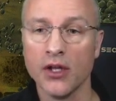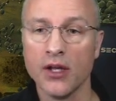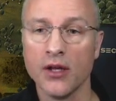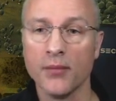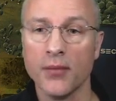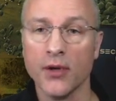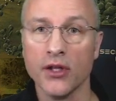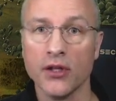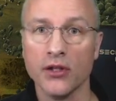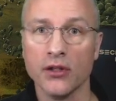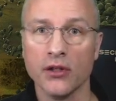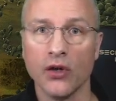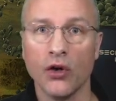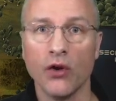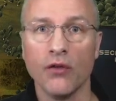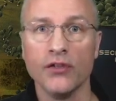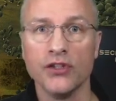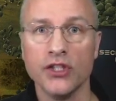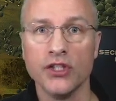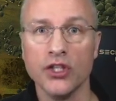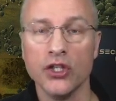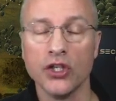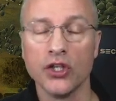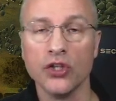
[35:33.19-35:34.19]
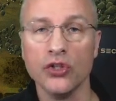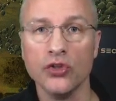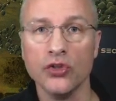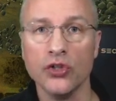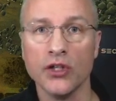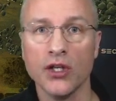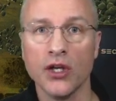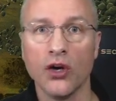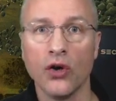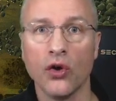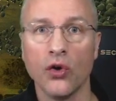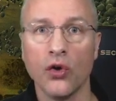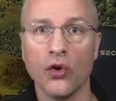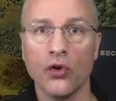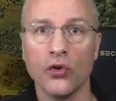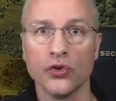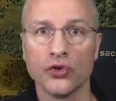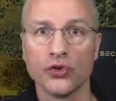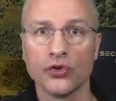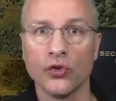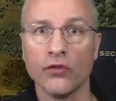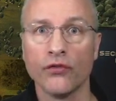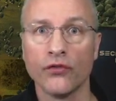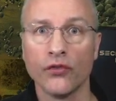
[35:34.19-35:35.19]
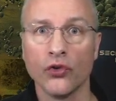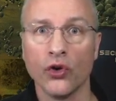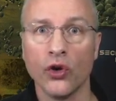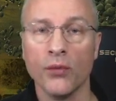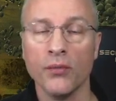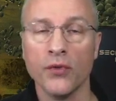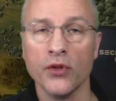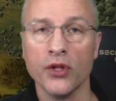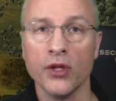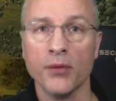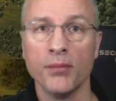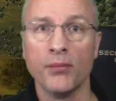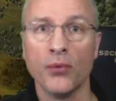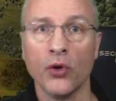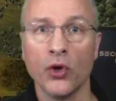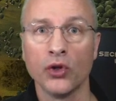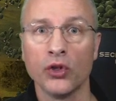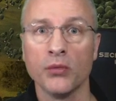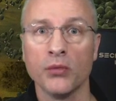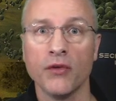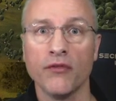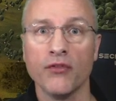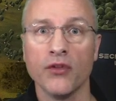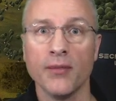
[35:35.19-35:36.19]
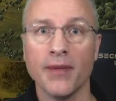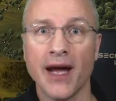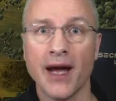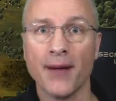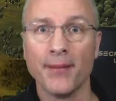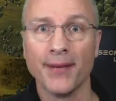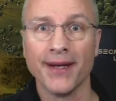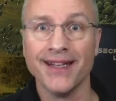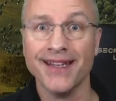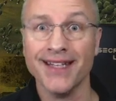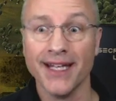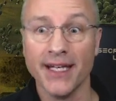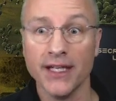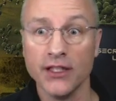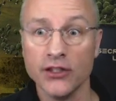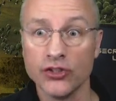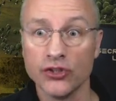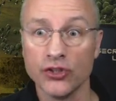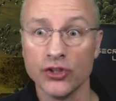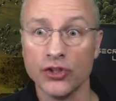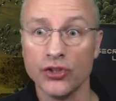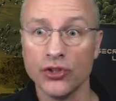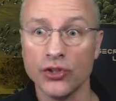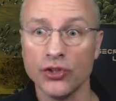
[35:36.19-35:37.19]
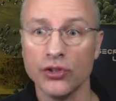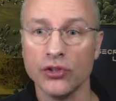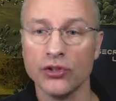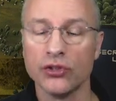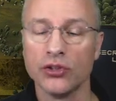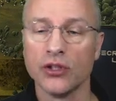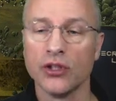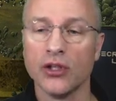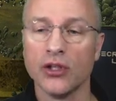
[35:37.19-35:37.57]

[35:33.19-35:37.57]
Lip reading: but obviously you can do that also from the bottom of the map in the Institute.